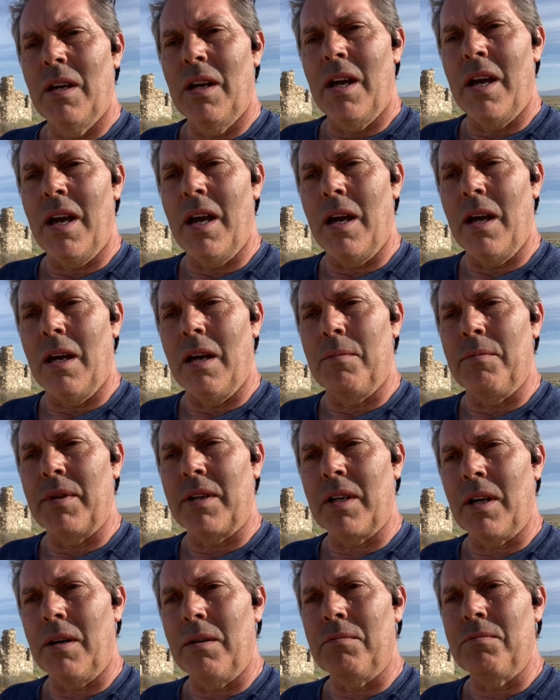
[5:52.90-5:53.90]
and
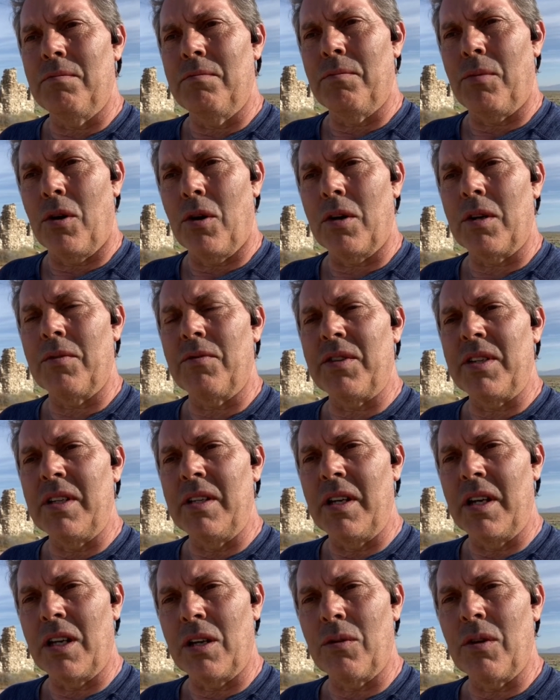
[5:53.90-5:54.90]
become part of
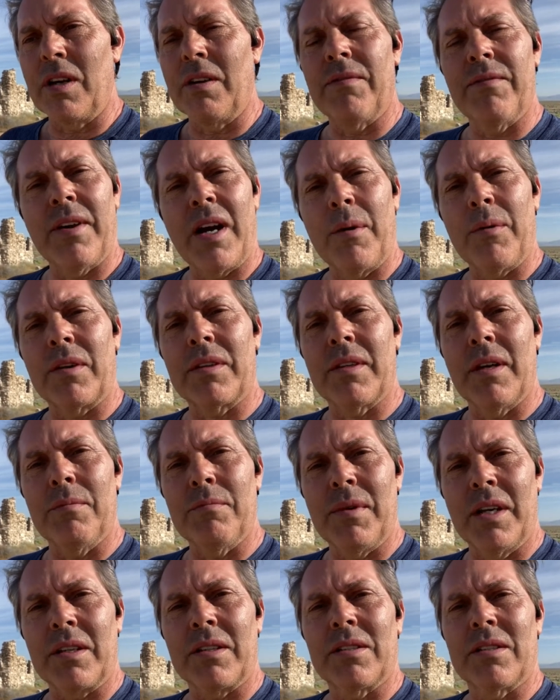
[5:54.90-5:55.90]
the integrated fabric that
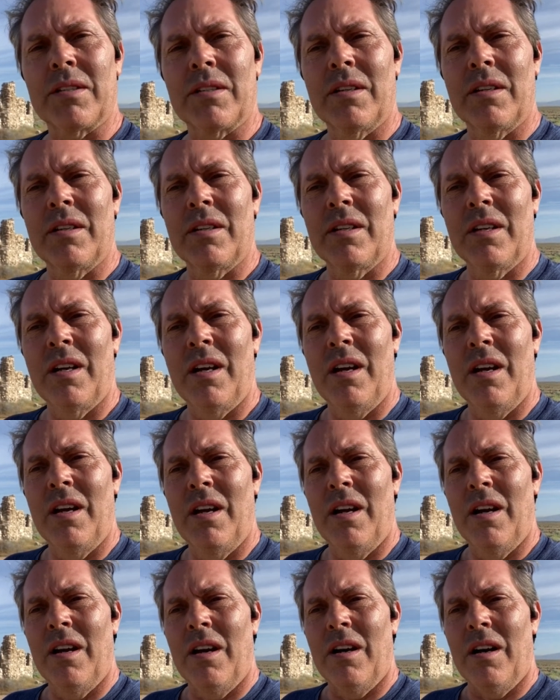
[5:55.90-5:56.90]
makes
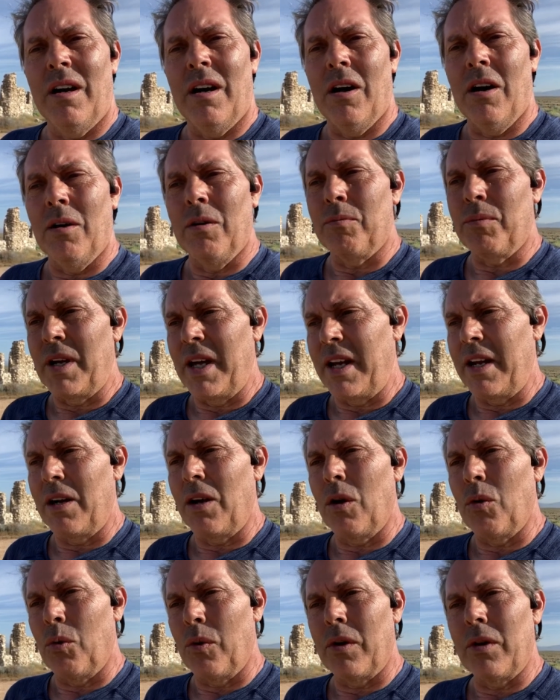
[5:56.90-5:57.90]
our planet,
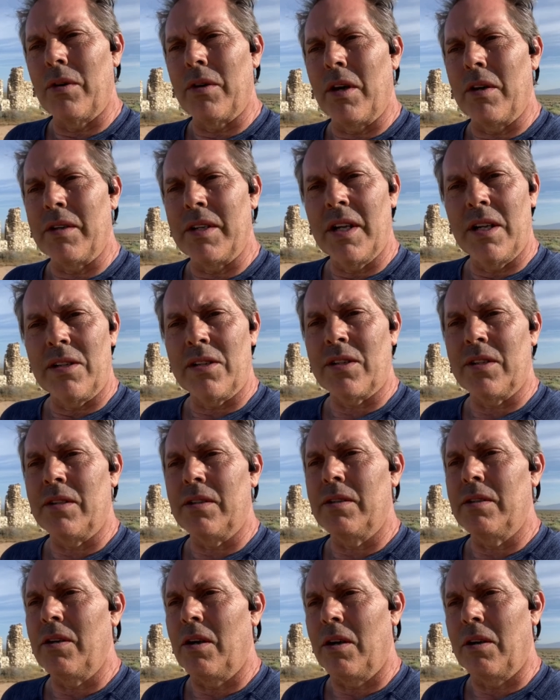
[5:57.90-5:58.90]
our world, our
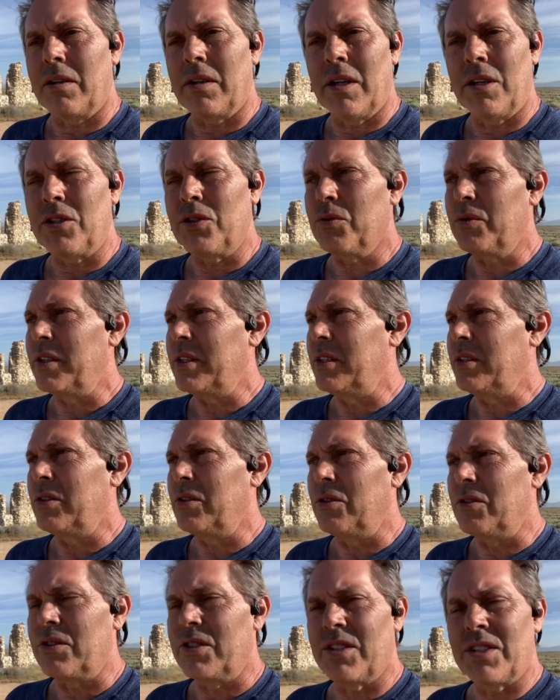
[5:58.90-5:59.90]
nation, our country,
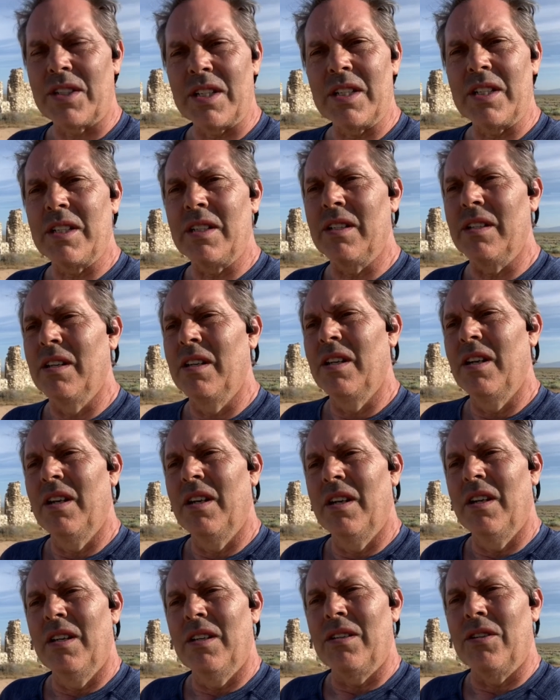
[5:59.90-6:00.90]
your city,
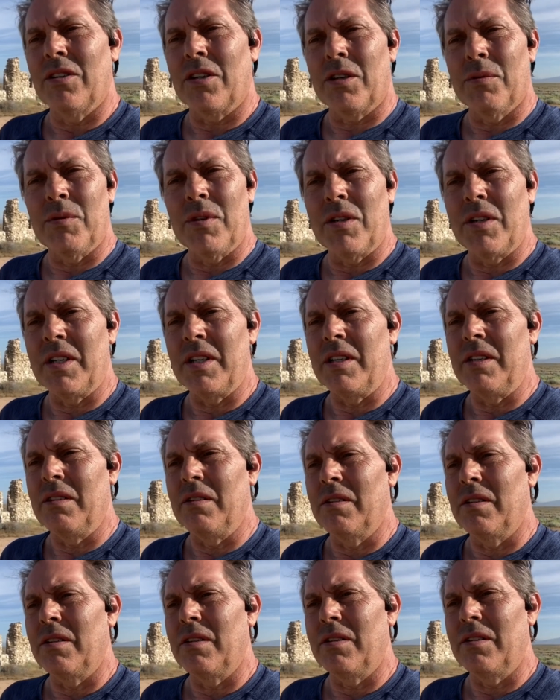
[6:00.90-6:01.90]
your community,
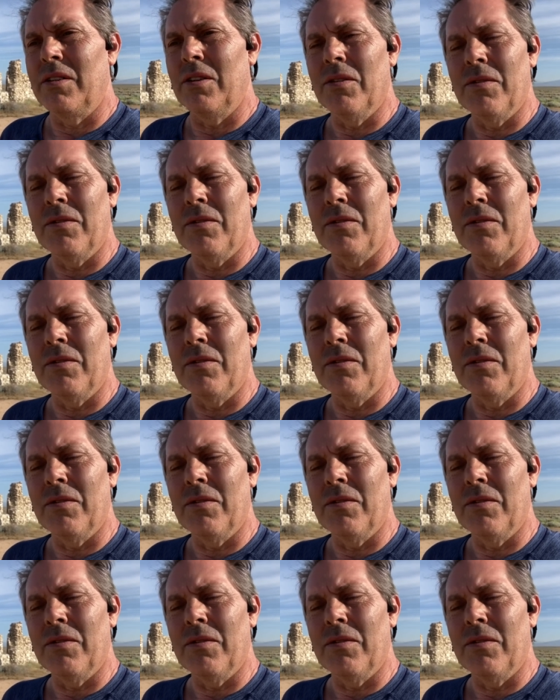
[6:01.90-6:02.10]
your